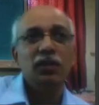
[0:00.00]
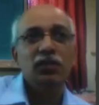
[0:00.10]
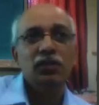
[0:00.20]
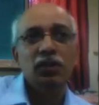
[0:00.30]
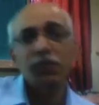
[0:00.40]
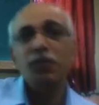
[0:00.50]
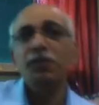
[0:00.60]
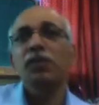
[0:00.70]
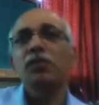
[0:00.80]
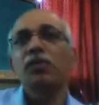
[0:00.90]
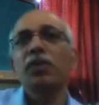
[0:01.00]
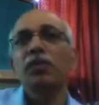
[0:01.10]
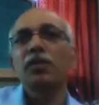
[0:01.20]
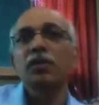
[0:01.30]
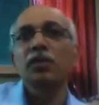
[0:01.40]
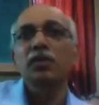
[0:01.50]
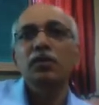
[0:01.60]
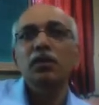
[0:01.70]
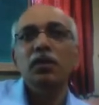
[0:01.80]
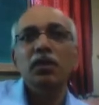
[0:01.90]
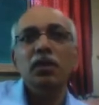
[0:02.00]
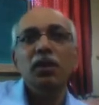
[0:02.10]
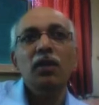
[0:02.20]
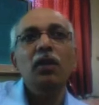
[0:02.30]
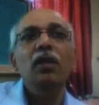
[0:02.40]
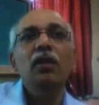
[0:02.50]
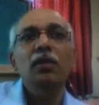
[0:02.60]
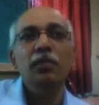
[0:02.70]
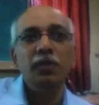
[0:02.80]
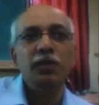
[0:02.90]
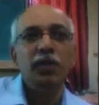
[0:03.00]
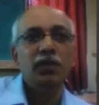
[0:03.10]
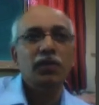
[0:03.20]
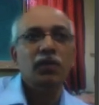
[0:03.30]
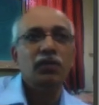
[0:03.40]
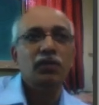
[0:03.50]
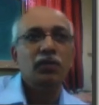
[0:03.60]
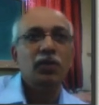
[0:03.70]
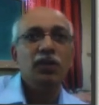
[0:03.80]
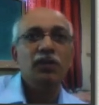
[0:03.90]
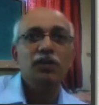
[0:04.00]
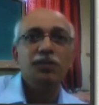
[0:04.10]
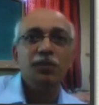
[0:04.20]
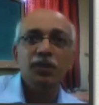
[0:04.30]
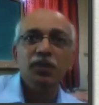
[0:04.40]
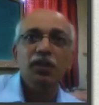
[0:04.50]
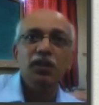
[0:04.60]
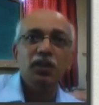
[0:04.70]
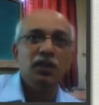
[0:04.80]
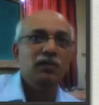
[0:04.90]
So, there must be some motivation in learning PIC microcontroller. What is special in that,